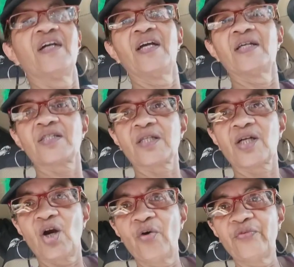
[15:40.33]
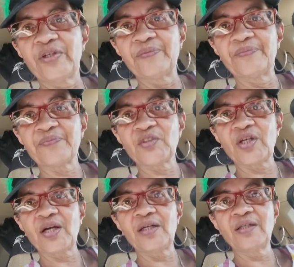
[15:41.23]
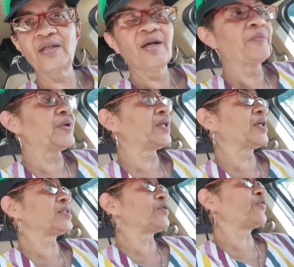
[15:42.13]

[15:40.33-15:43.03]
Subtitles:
is the COVID, okay? Because if